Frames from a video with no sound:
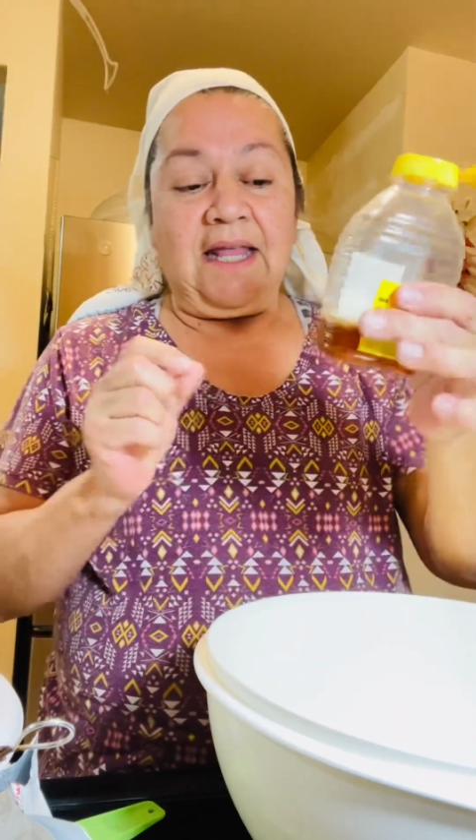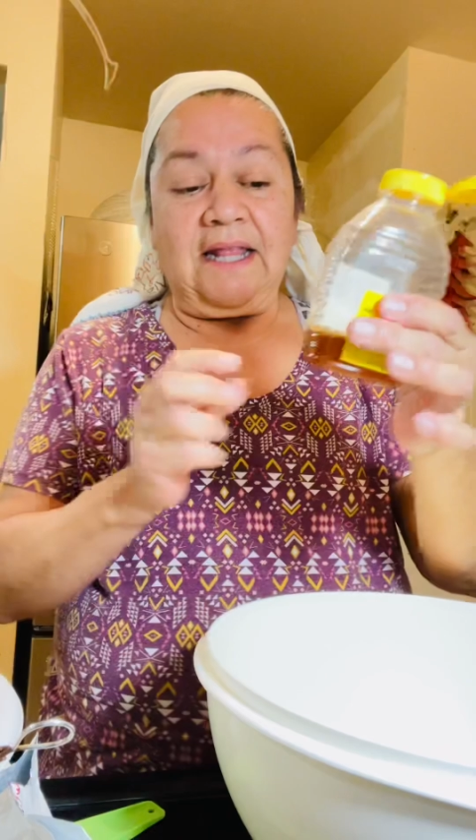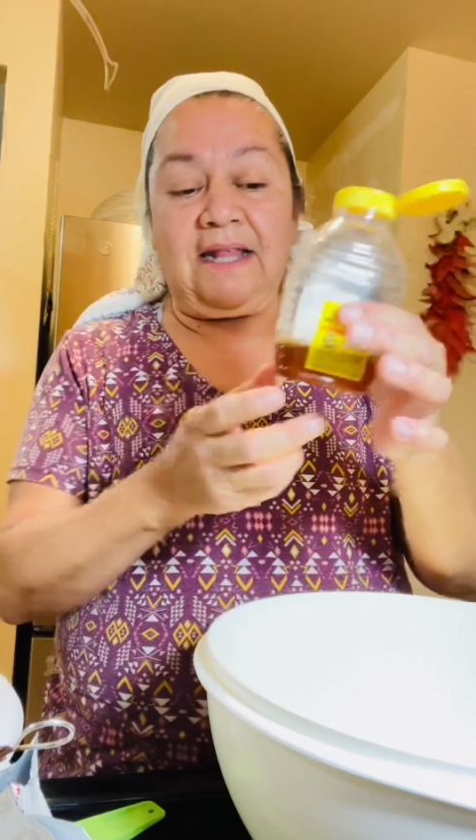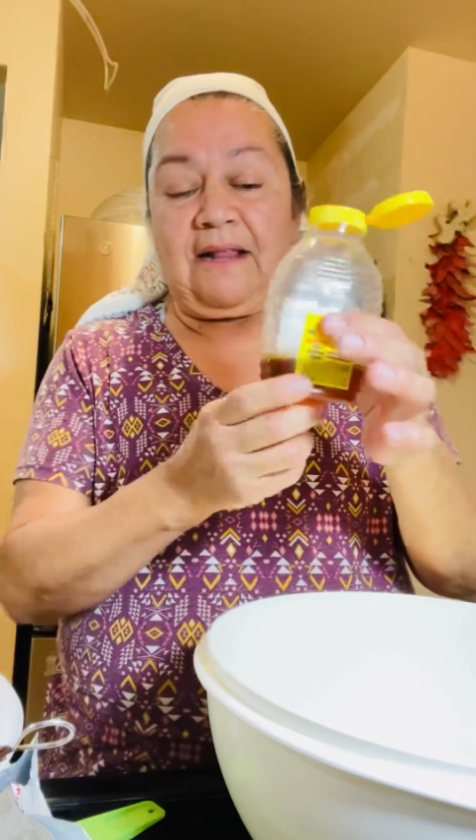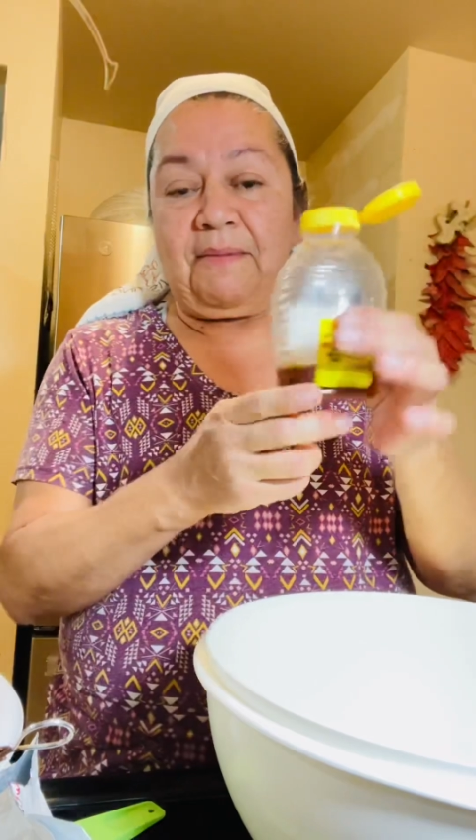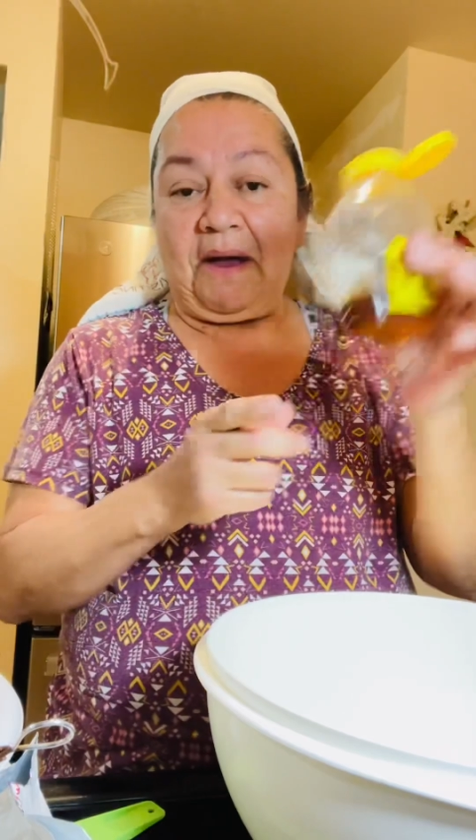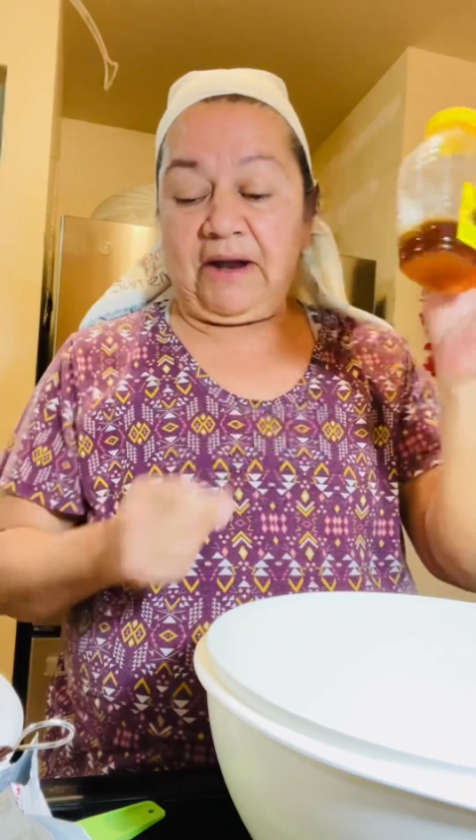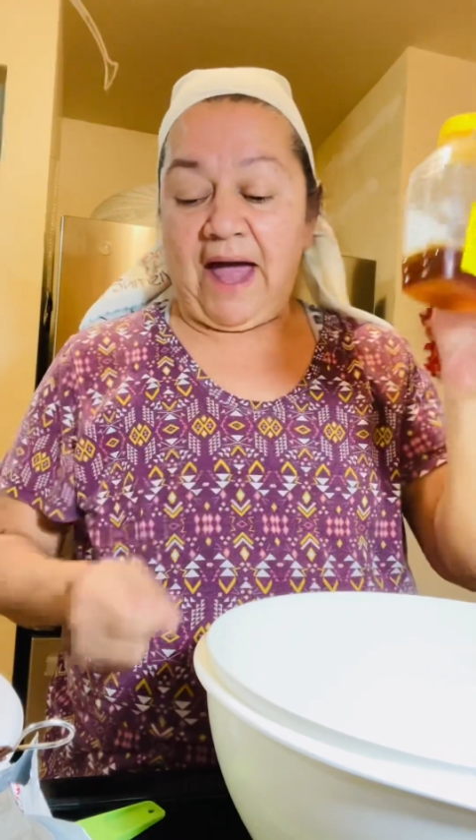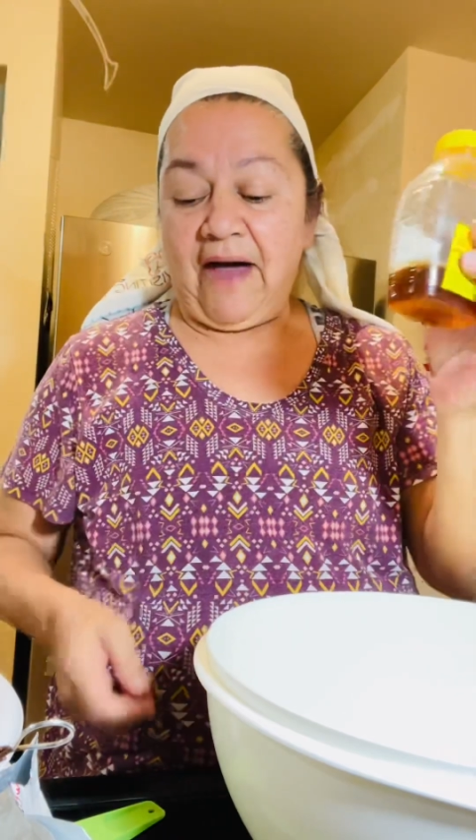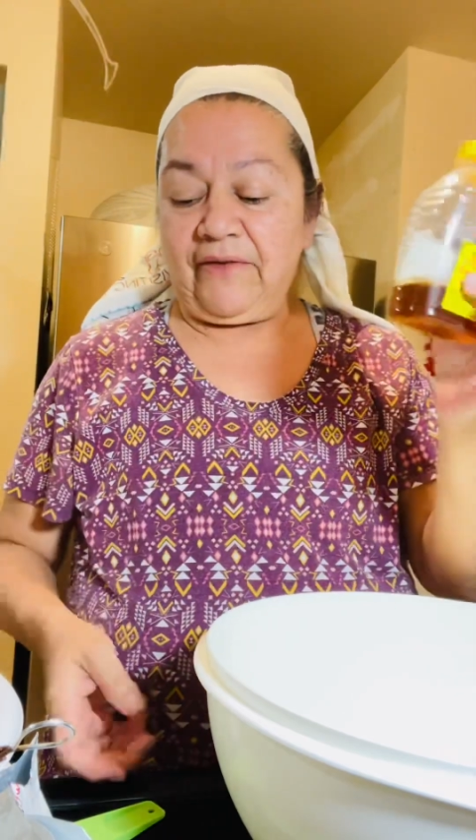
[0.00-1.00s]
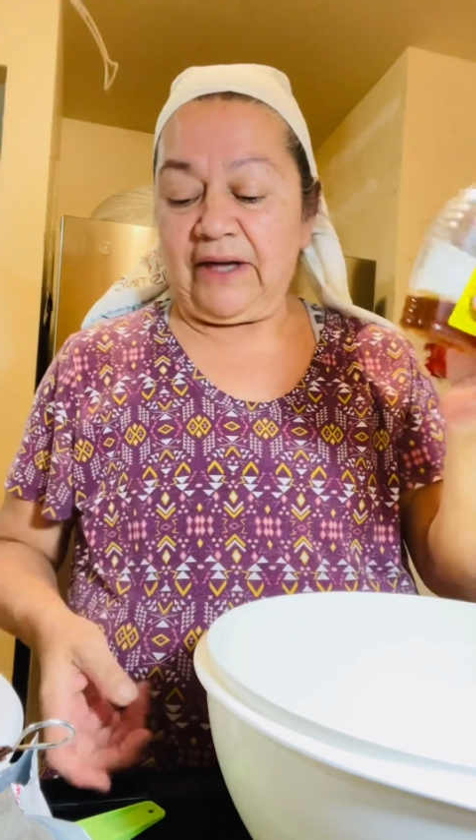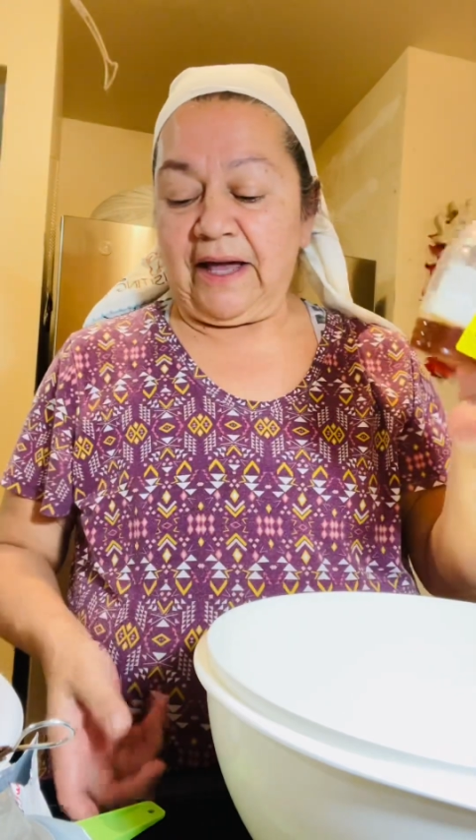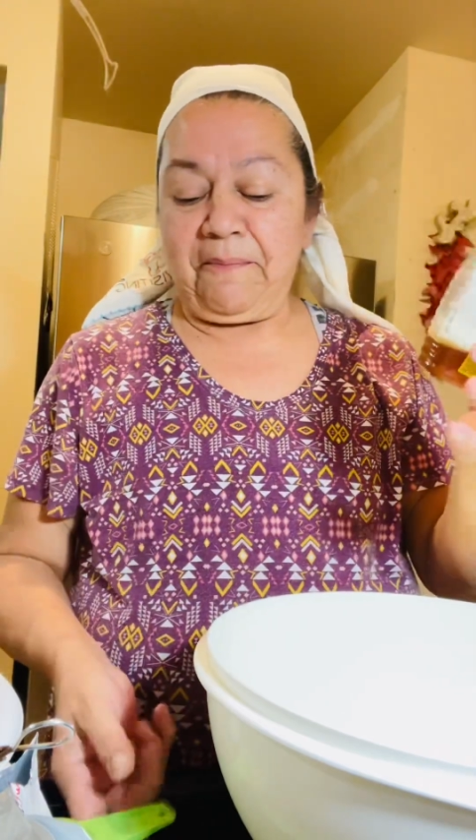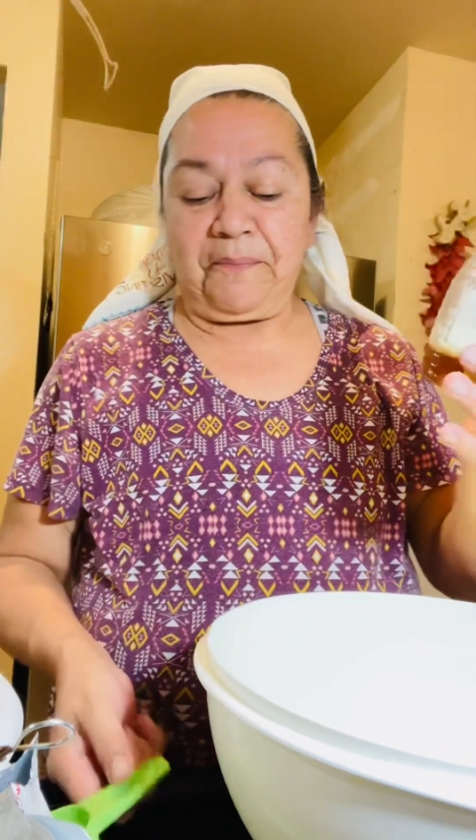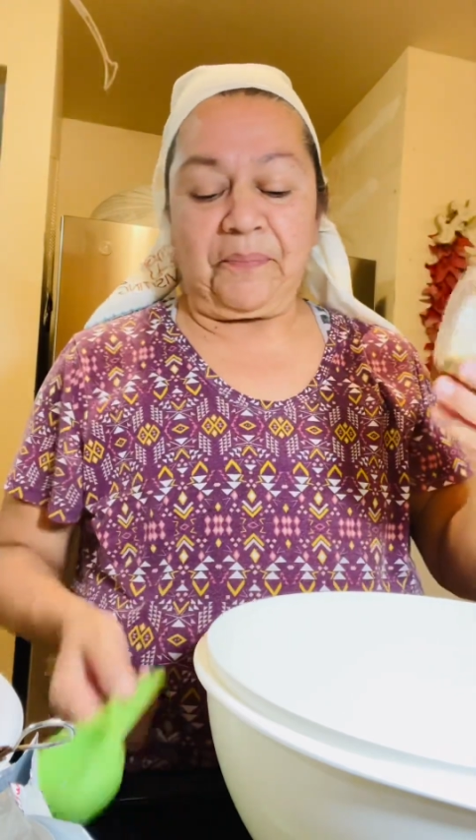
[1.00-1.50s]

This is about 1/2 cup,